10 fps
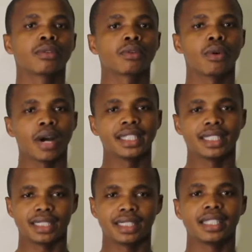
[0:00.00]

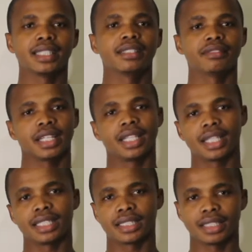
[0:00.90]
quantitative
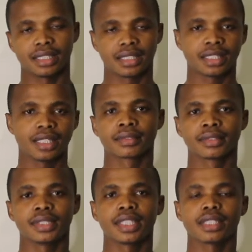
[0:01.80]
analysis.
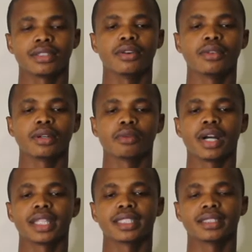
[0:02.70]
Just knowing
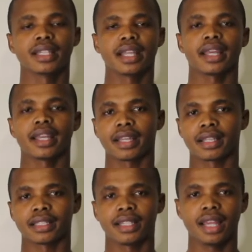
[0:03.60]
what is there,
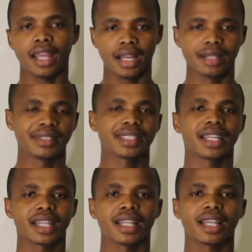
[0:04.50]
the elements
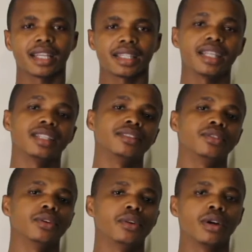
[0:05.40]
that are there, that is
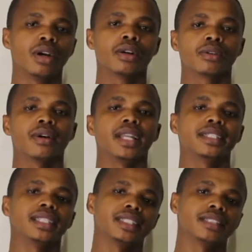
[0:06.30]
your
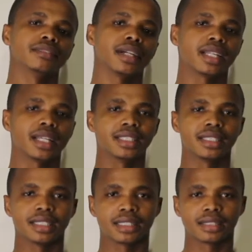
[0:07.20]
qualitative
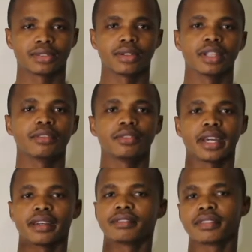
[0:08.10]
analysis. So if you
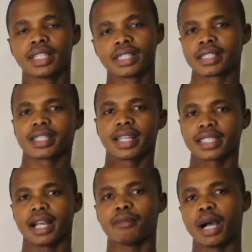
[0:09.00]
have such
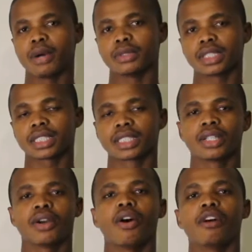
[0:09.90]
amount
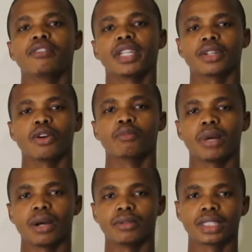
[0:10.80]
of a
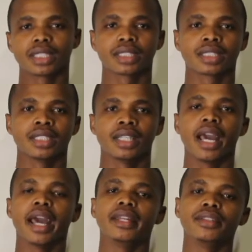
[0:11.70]
compound
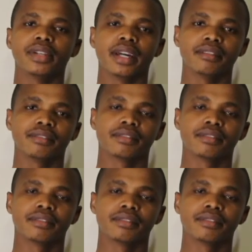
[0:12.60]
and you have